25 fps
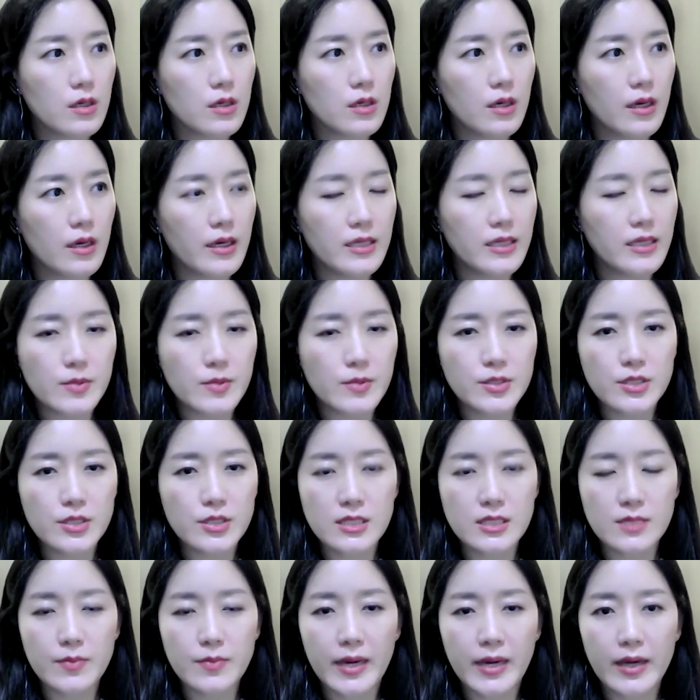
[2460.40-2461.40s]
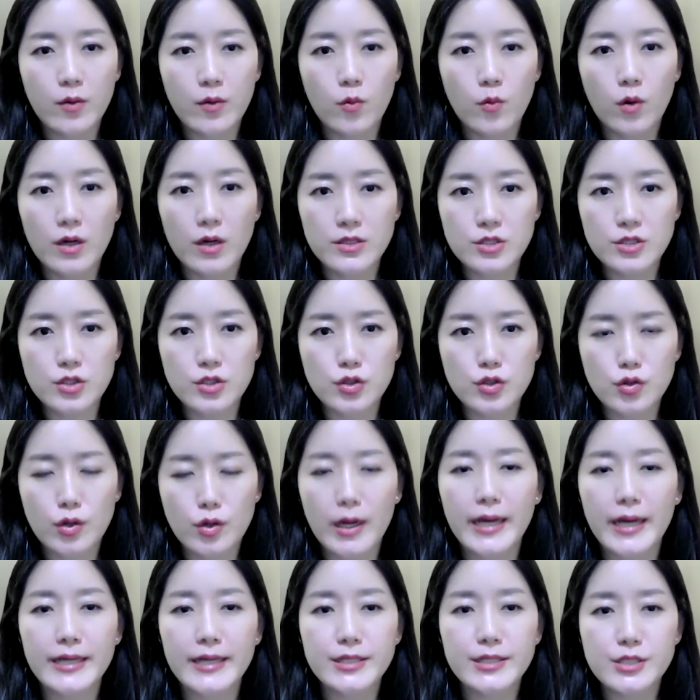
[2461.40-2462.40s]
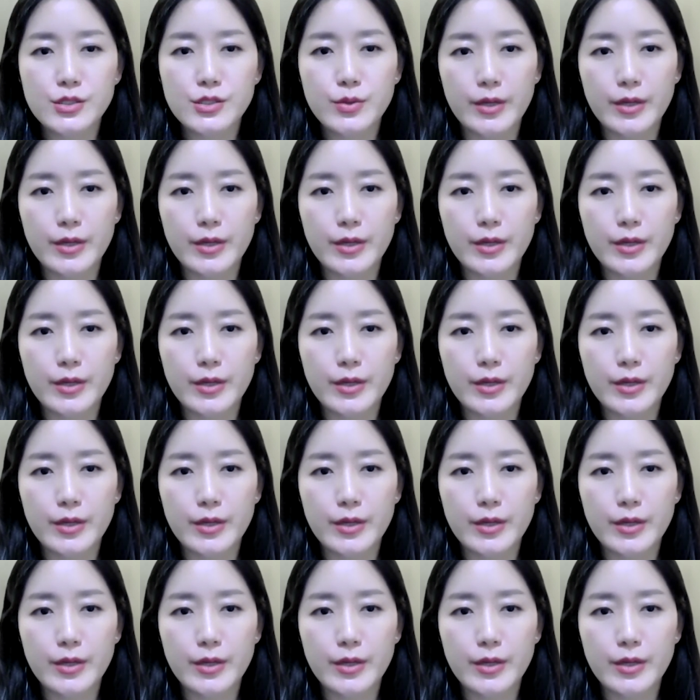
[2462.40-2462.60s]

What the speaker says: and as much as he might want to try to